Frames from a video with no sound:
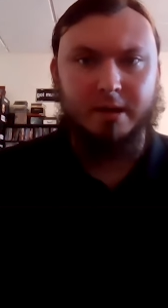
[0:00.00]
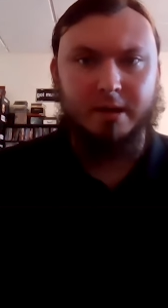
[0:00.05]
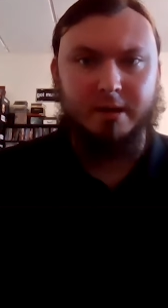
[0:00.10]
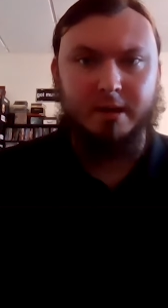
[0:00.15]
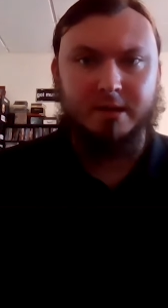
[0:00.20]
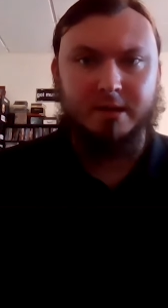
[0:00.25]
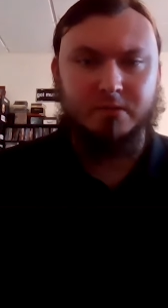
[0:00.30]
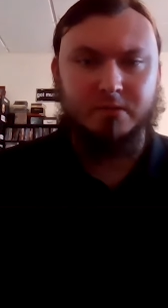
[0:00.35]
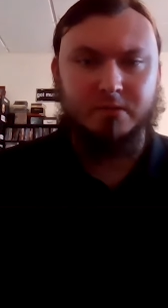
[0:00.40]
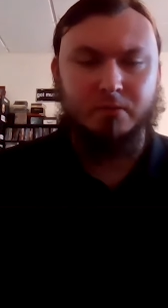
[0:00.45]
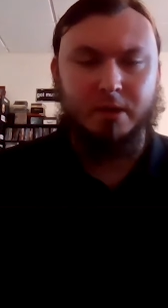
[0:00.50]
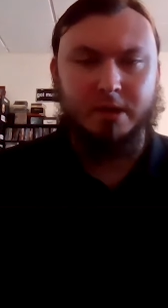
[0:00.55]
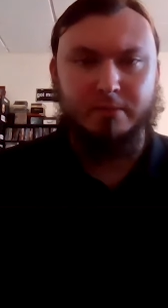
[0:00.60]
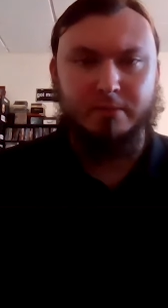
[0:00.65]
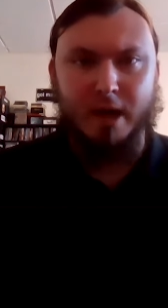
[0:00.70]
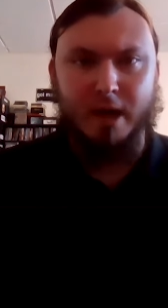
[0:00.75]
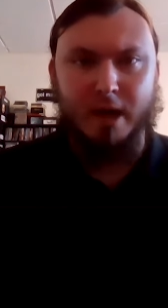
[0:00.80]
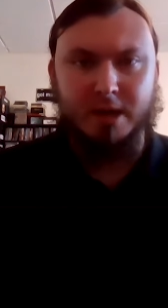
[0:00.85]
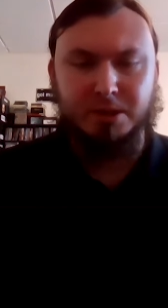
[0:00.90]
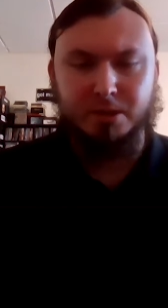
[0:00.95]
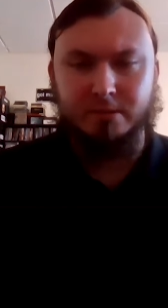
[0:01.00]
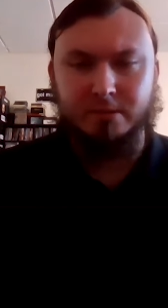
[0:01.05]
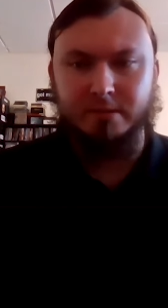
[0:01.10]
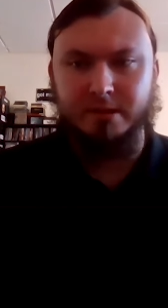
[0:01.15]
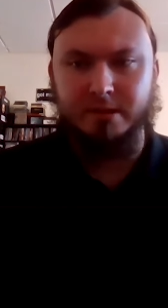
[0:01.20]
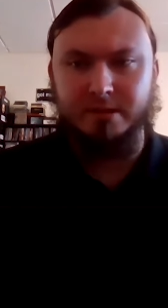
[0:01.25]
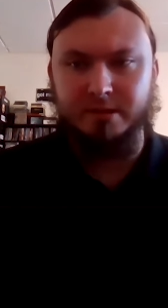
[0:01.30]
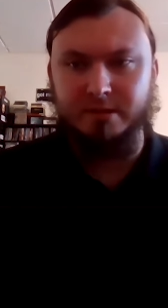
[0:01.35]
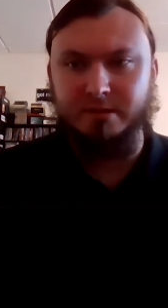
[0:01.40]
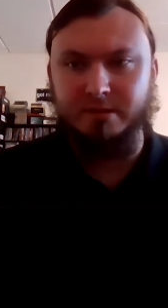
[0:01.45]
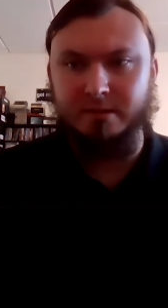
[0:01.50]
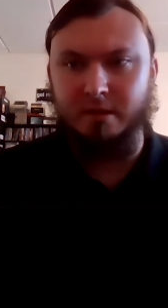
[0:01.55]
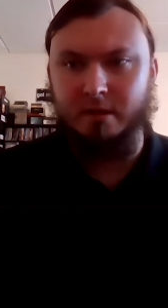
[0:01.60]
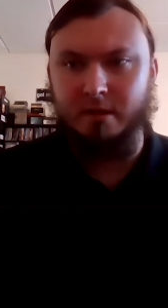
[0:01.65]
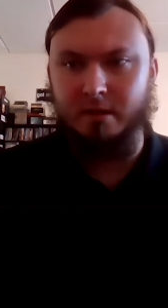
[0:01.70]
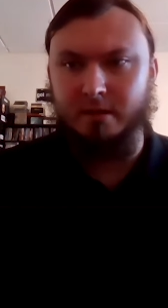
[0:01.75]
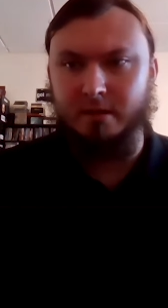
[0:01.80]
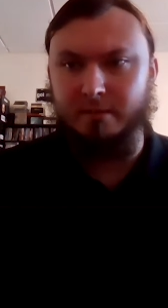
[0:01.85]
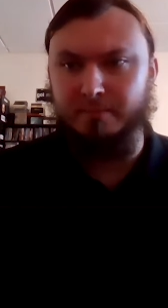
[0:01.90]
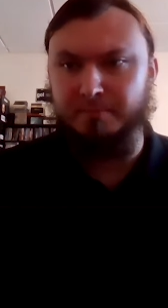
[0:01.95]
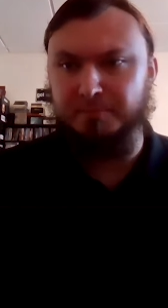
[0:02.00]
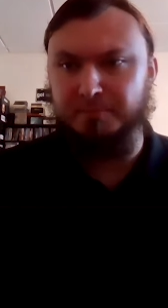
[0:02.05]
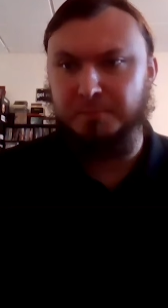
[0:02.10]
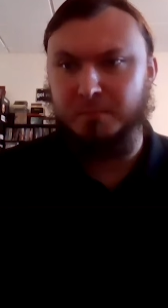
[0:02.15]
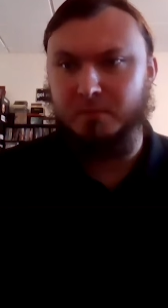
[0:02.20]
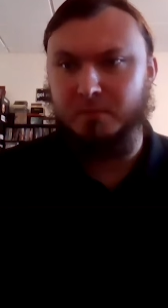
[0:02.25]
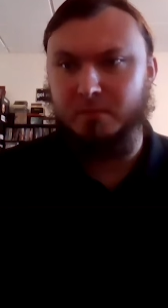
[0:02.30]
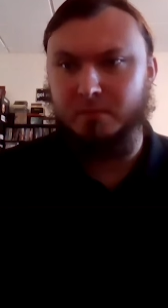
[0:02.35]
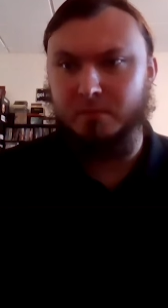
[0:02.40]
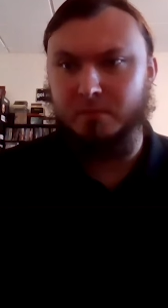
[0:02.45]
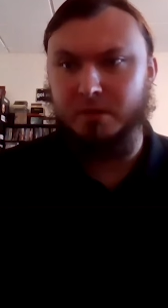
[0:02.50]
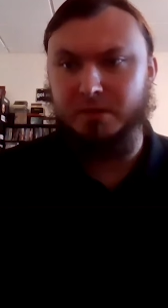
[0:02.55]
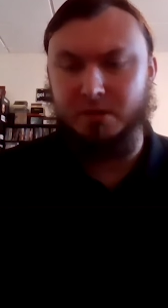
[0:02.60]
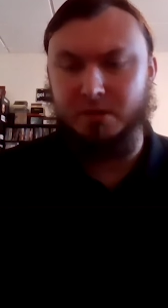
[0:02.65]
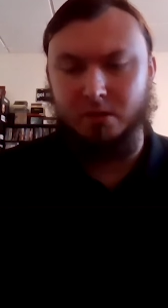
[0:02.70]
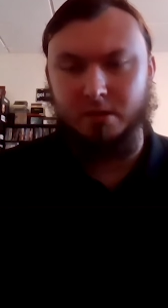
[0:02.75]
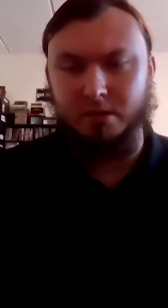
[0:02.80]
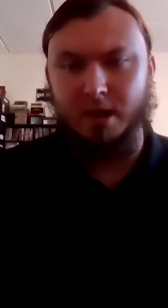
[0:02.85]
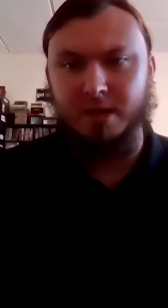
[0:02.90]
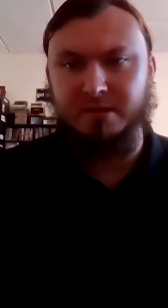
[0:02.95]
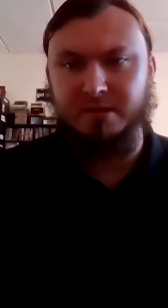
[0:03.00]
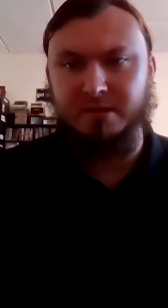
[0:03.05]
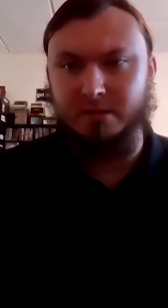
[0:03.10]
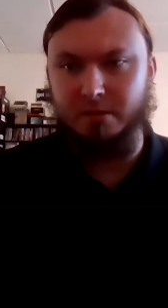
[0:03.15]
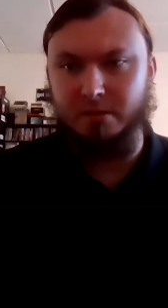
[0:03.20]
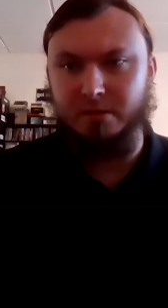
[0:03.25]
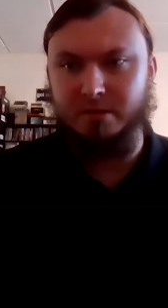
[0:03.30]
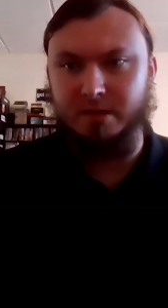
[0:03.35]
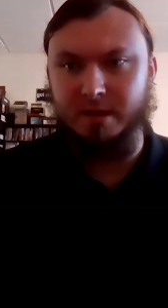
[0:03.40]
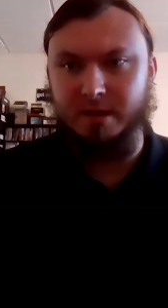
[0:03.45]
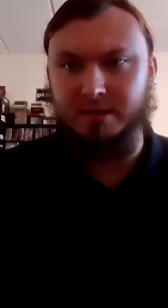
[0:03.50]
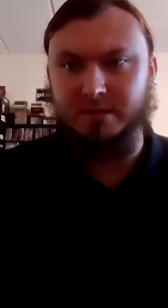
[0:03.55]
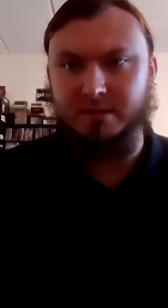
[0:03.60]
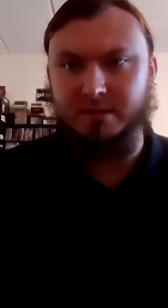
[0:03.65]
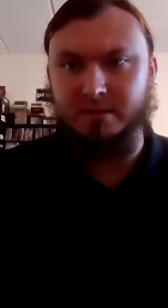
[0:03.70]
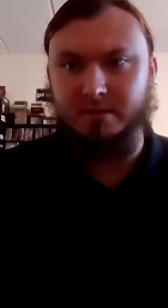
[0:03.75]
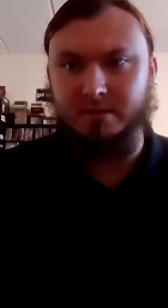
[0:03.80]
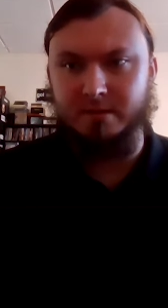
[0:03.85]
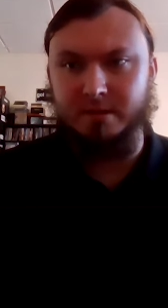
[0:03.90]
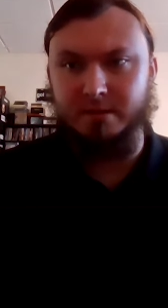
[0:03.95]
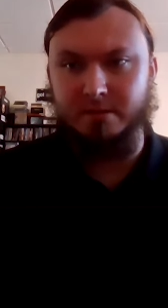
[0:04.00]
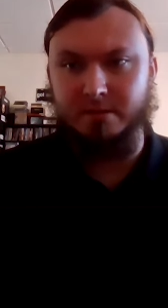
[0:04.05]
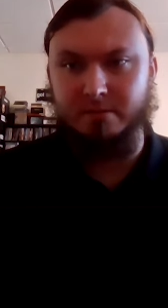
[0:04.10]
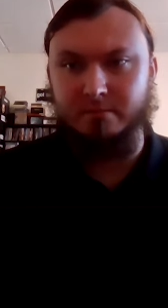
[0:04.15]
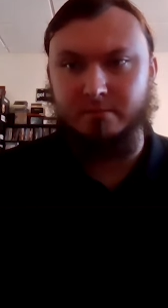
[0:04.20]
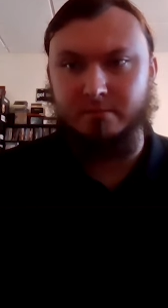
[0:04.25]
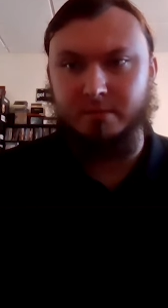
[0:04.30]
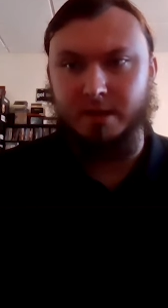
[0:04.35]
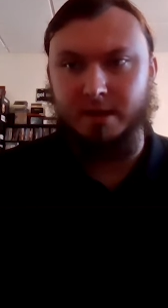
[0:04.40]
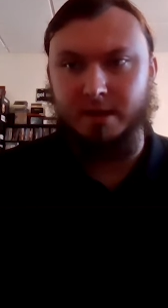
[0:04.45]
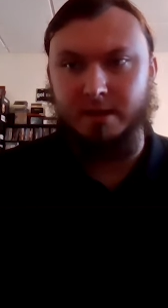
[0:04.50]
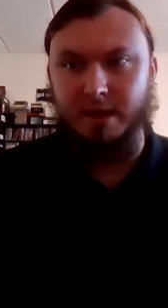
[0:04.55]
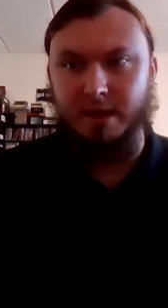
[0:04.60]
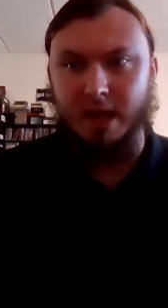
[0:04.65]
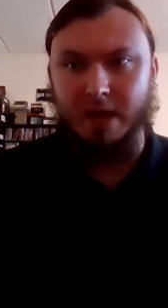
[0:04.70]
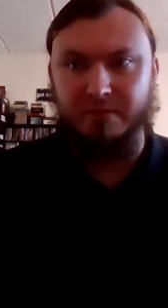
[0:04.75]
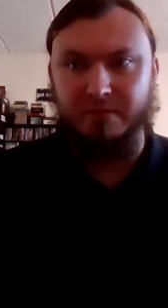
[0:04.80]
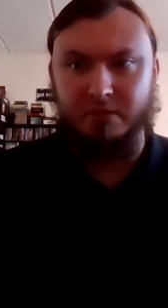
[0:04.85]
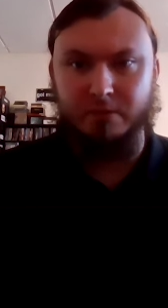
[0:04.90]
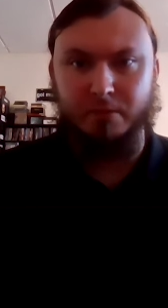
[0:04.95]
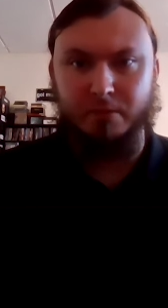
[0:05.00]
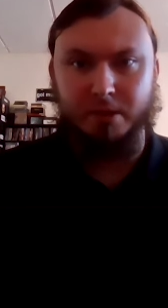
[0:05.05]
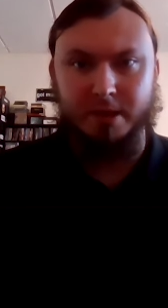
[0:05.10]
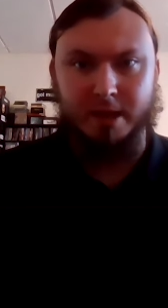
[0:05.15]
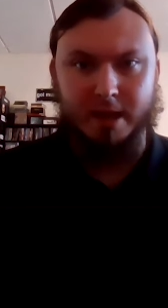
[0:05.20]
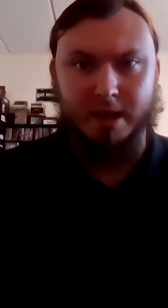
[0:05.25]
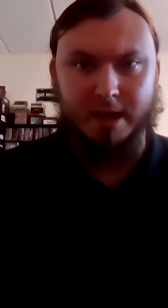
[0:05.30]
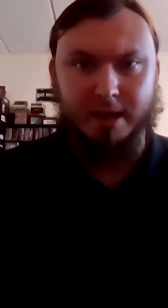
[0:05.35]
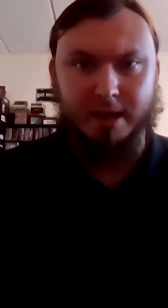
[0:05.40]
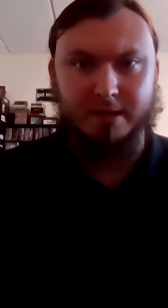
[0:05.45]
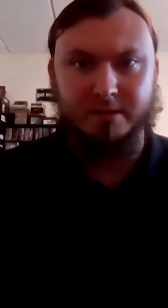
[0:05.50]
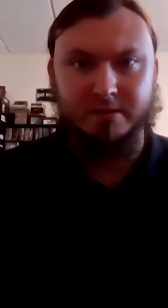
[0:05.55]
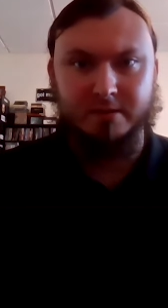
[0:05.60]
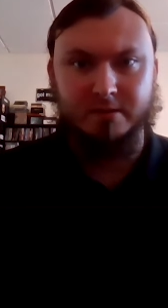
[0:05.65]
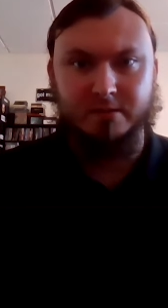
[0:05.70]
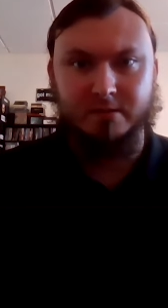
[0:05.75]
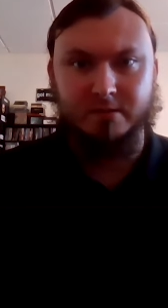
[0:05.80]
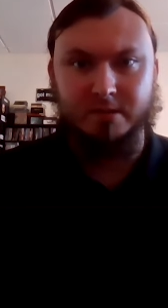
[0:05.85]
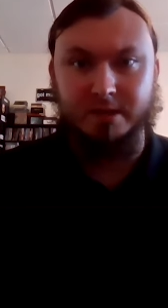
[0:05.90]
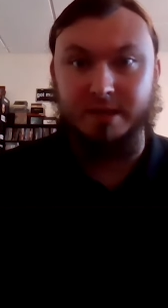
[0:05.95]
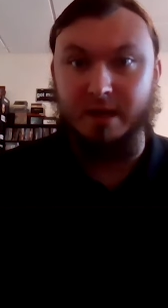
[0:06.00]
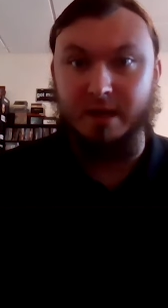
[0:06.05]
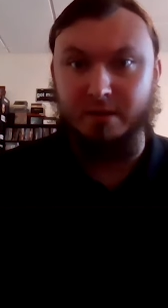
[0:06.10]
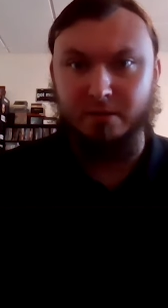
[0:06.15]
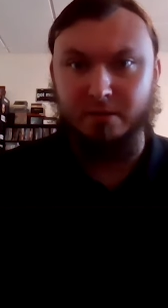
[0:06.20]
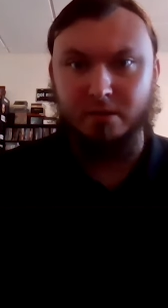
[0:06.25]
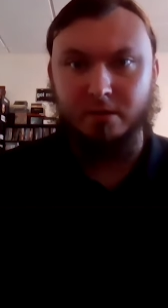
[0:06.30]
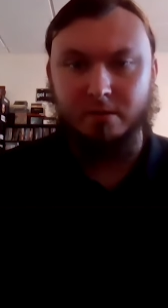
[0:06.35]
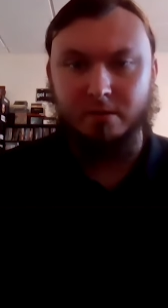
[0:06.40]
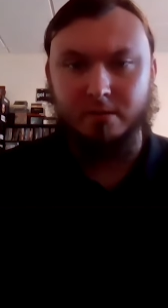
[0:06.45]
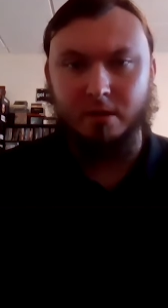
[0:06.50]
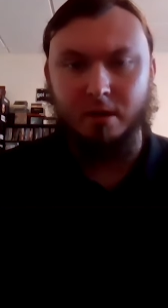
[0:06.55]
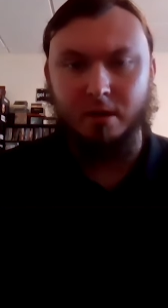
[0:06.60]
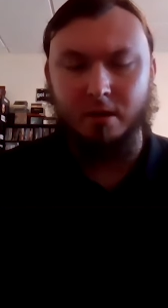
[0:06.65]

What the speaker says: As you might imagine, these are not skill sets that everybody has together.